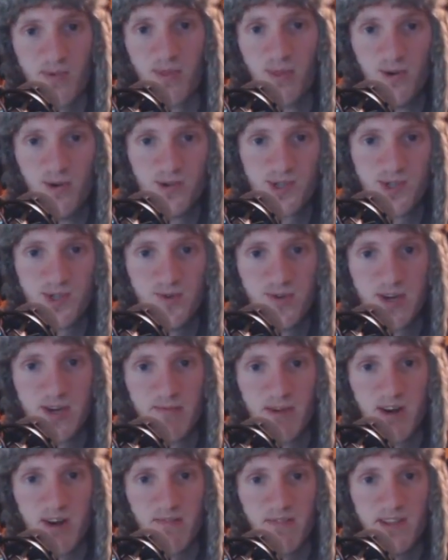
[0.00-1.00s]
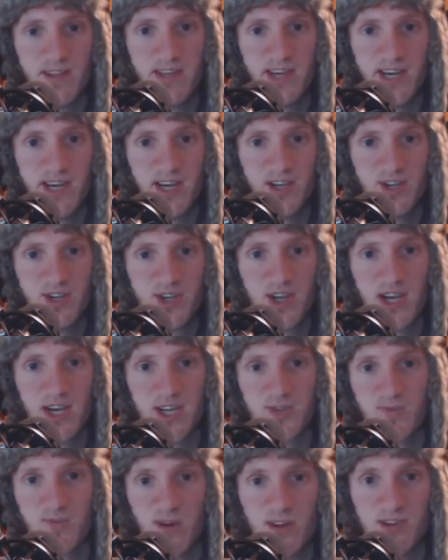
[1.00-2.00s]
with those two coming off the
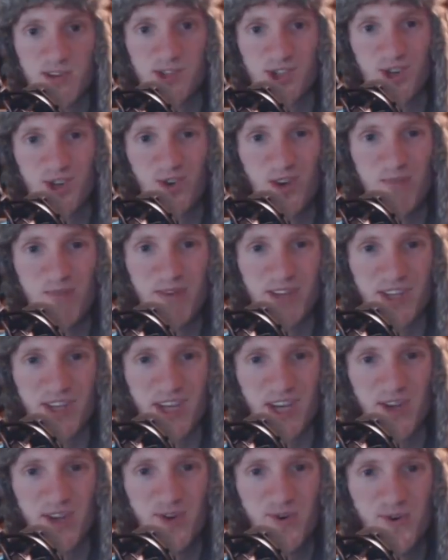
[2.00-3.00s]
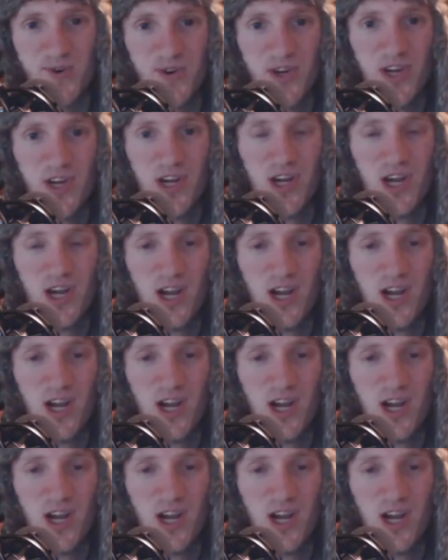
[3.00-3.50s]
edge, as well as Tony McDaniel